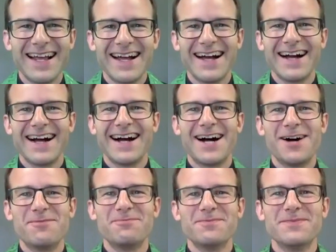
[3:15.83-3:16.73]

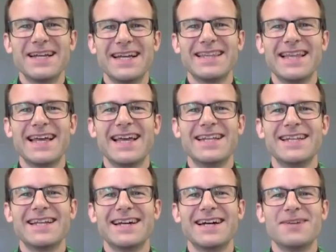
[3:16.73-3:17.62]
And
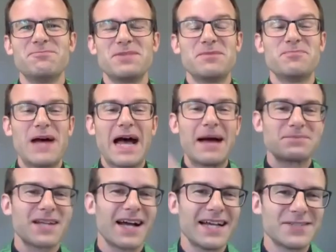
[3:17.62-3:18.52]
then being
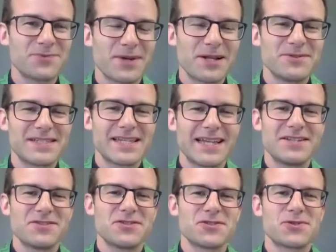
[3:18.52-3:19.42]
baptized when I was
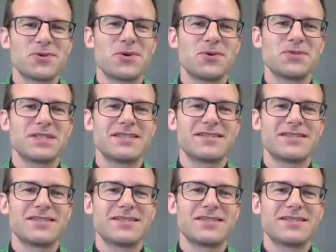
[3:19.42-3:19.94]
10 years old,